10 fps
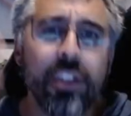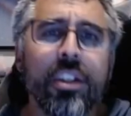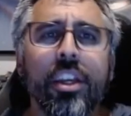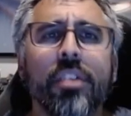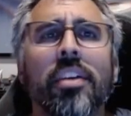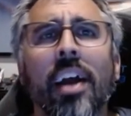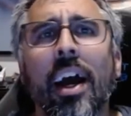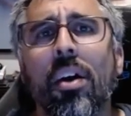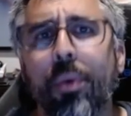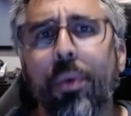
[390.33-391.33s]
Given
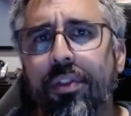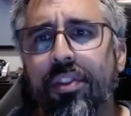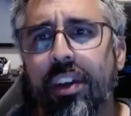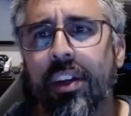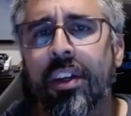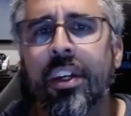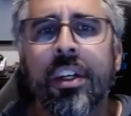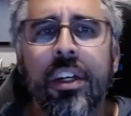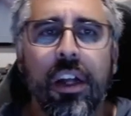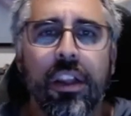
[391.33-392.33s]
how we've seen
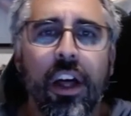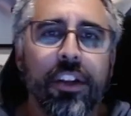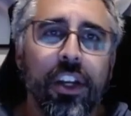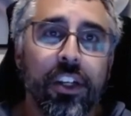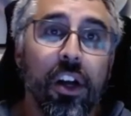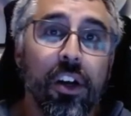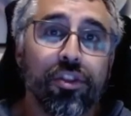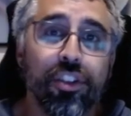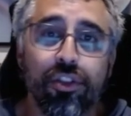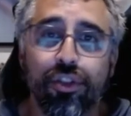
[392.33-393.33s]
a lot of
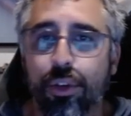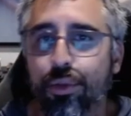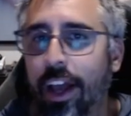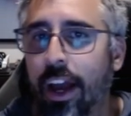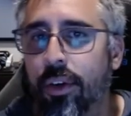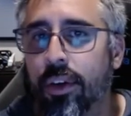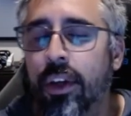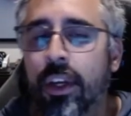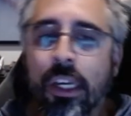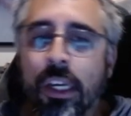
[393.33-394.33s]
technology trickle down
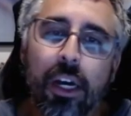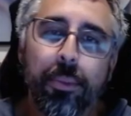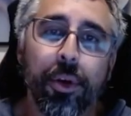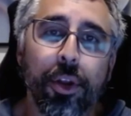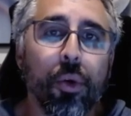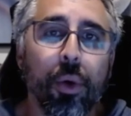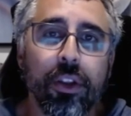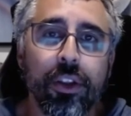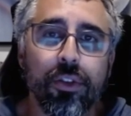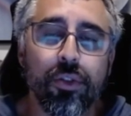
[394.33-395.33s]
uh, pretty
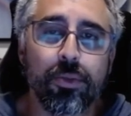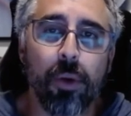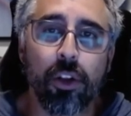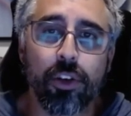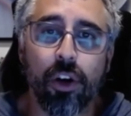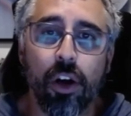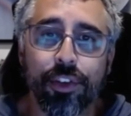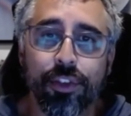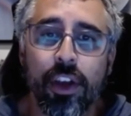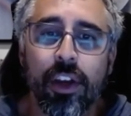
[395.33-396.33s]
quickly to smaller
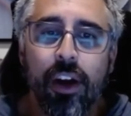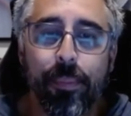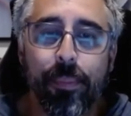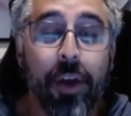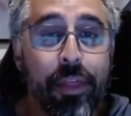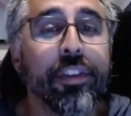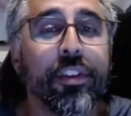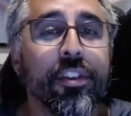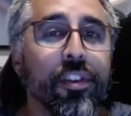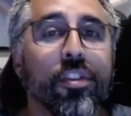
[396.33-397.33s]
cars, um, I think
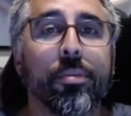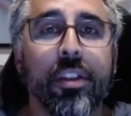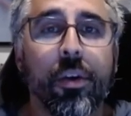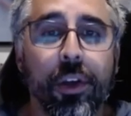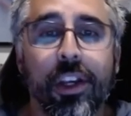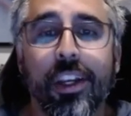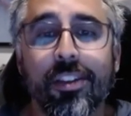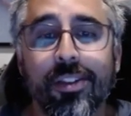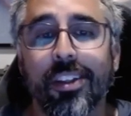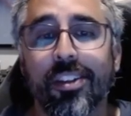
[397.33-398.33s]
this is something that we could
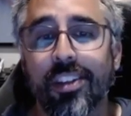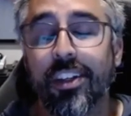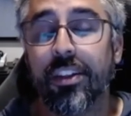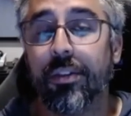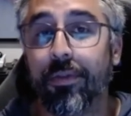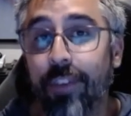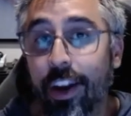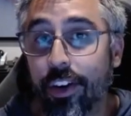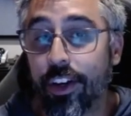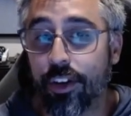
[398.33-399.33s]
easily see in the
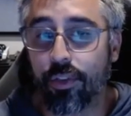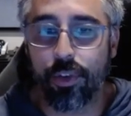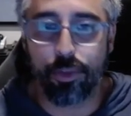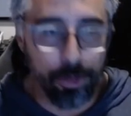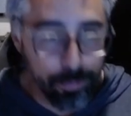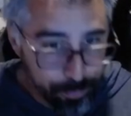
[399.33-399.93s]
very near future.